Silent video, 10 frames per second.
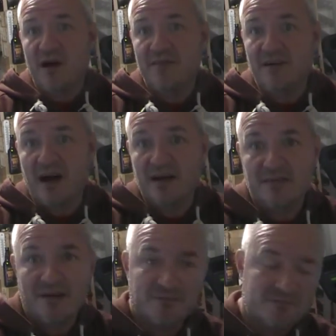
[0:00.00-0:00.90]
out of five.
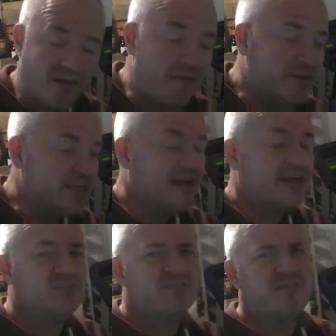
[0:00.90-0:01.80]
Very
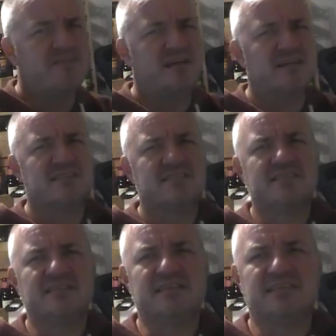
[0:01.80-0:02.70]
nice
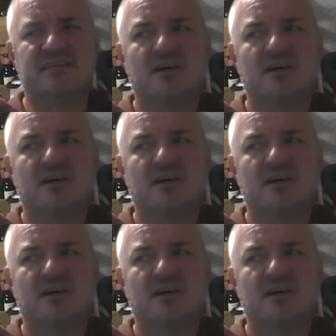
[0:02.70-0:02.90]
indeed.